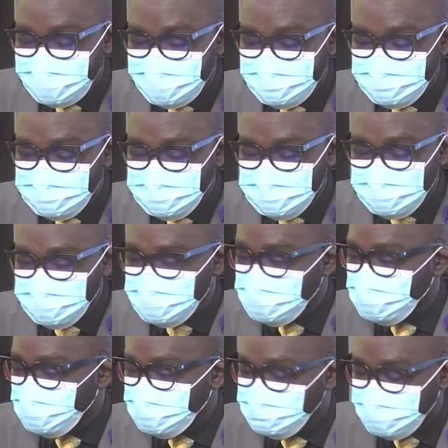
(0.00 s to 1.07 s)
is, you
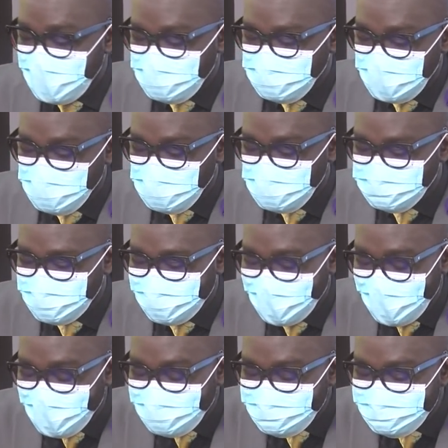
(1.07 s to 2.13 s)
know, the flag bearer of the
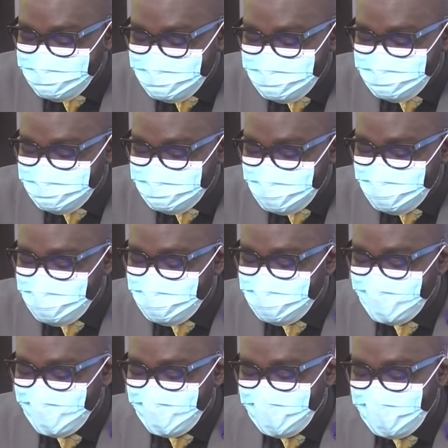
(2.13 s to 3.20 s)
NDC
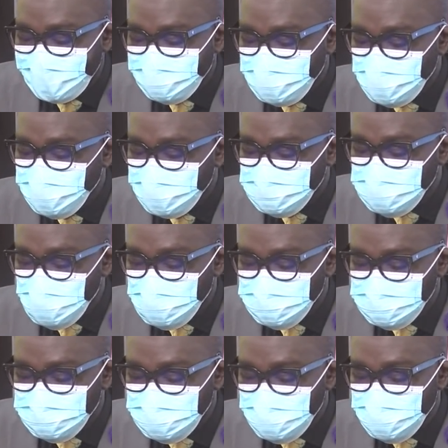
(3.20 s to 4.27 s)
uh, going
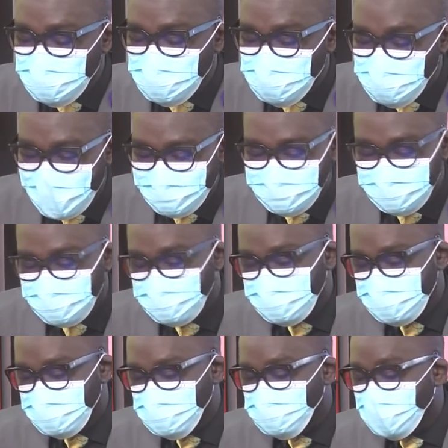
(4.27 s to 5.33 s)
toe-to-toe with
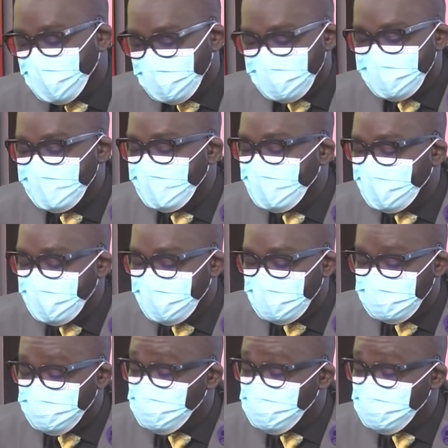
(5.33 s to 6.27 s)
the winner uh,